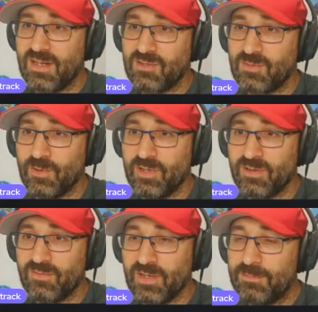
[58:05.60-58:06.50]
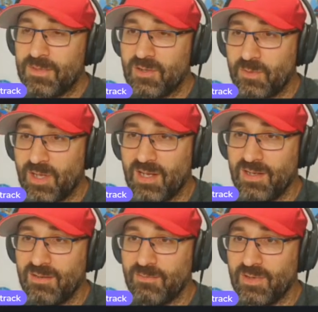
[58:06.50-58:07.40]
catching work, then I'd be
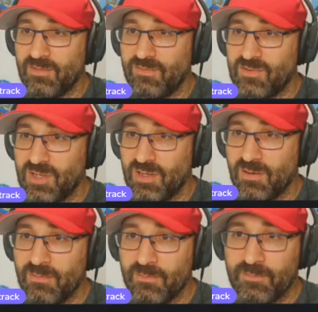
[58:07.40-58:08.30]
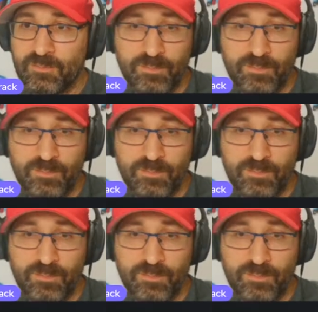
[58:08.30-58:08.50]
okay with Geno.